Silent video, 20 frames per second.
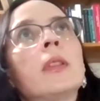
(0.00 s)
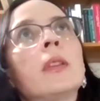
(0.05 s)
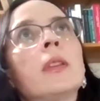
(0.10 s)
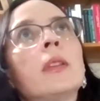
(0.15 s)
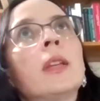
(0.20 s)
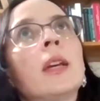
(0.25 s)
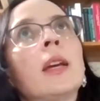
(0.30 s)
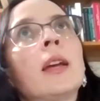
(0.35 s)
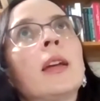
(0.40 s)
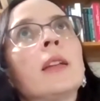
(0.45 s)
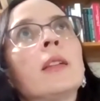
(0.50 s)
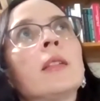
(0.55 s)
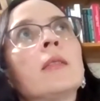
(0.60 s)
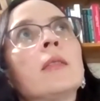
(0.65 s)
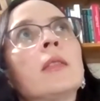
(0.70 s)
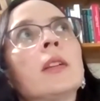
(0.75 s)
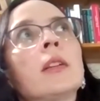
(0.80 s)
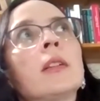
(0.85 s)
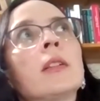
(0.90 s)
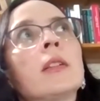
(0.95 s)
Then
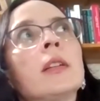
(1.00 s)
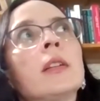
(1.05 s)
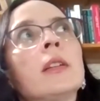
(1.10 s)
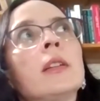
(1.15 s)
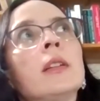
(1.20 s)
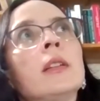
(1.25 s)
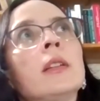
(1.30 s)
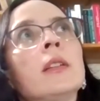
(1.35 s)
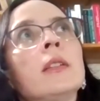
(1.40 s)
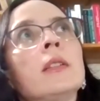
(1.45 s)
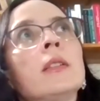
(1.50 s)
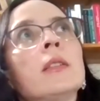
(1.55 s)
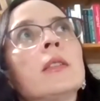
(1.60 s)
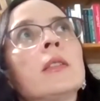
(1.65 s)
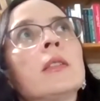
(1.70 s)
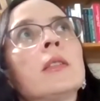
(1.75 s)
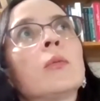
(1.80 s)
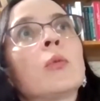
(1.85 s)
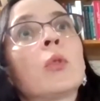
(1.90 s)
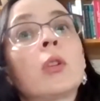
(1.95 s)
there
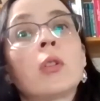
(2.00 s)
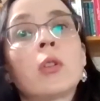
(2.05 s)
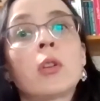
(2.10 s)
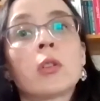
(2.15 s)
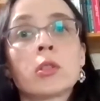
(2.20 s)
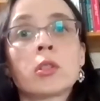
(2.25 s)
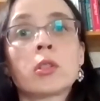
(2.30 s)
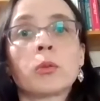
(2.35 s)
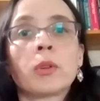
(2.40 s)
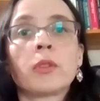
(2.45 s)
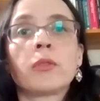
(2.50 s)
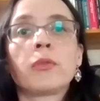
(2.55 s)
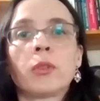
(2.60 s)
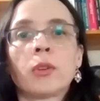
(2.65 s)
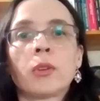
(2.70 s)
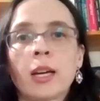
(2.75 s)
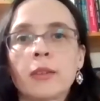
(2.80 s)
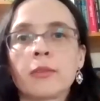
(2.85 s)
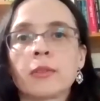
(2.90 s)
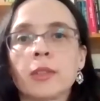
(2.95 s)
is, well, also if
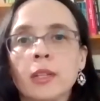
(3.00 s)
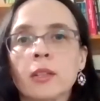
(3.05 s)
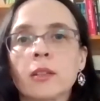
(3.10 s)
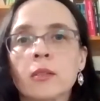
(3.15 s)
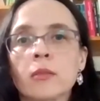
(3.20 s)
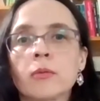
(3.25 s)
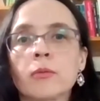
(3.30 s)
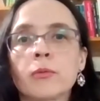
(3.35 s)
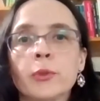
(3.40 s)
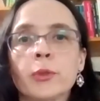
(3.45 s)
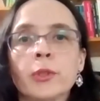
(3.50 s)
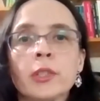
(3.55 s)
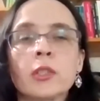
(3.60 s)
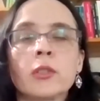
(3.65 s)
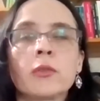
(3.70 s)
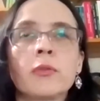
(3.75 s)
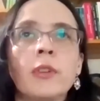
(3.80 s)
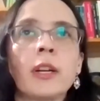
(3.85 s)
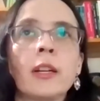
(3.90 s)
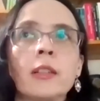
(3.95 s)
you have like a
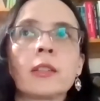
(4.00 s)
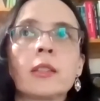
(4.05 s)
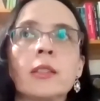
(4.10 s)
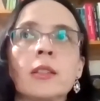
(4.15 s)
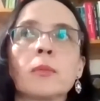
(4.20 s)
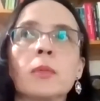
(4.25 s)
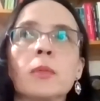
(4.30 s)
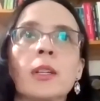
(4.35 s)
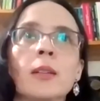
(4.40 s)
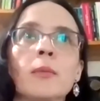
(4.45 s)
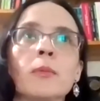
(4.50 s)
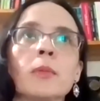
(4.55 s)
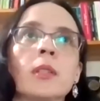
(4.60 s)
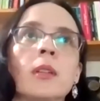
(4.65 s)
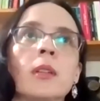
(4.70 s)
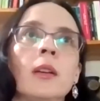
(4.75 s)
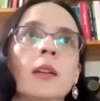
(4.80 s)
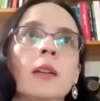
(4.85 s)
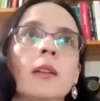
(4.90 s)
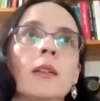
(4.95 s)
forest fire, sometimes
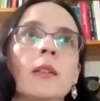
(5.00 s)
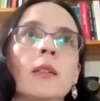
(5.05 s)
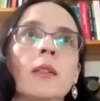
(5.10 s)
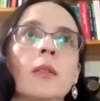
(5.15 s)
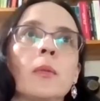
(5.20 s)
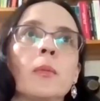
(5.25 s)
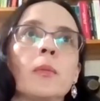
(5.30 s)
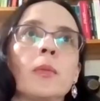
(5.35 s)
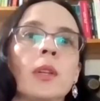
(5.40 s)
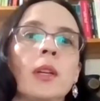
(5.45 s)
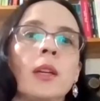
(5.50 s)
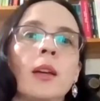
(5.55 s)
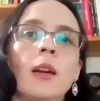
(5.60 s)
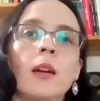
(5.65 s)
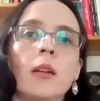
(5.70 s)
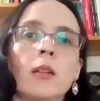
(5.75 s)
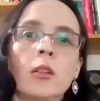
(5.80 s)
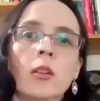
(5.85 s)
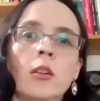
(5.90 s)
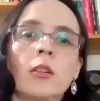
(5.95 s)
the
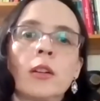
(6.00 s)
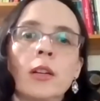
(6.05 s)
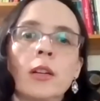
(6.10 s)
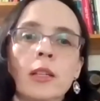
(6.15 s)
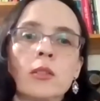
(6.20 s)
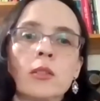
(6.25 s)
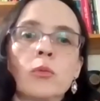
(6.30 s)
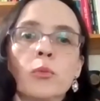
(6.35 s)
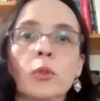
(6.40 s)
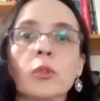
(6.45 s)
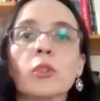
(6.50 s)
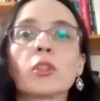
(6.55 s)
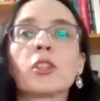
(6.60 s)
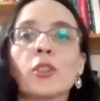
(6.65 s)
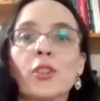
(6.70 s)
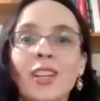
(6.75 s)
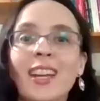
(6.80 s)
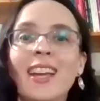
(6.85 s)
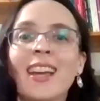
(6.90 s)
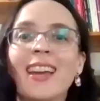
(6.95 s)
air currents will
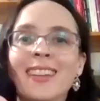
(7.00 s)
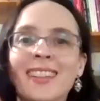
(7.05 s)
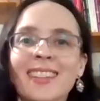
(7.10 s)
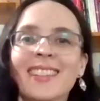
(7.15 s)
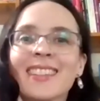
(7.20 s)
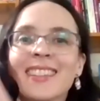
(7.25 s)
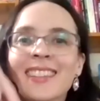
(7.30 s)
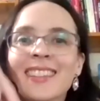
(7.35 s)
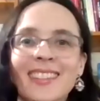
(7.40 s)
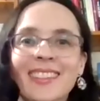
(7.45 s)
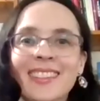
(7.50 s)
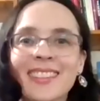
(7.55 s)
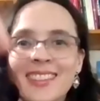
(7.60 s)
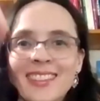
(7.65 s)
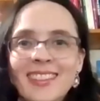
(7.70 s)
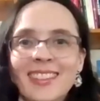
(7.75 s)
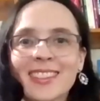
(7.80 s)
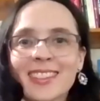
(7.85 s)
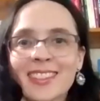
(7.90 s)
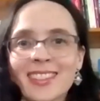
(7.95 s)
create
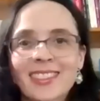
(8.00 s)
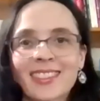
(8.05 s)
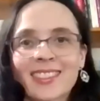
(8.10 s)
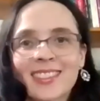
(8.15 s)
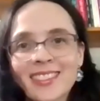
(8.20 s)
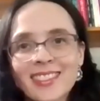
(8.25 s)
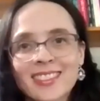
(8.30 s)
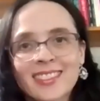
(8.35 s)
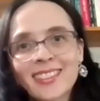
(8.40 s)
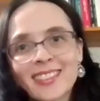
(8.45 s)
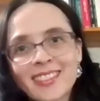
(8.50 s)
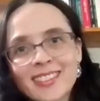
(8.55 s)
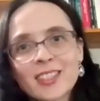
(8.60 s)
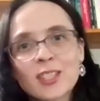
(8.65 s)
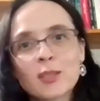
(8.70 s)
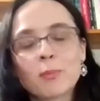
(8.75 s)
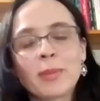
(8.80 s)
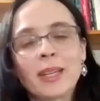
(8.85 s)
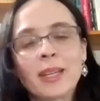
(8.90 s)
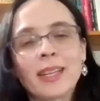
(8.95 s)
this
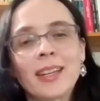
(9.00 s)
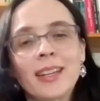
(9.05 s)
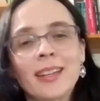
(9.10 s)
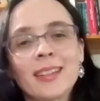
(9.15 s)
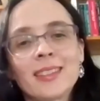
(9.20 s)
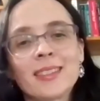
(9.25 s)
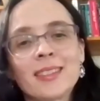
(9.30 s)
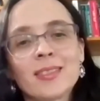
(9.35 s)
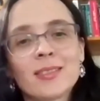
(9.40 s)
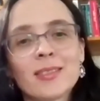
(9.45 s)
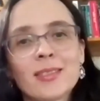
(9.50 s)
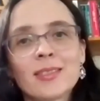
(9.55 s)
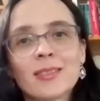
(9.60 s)
spinning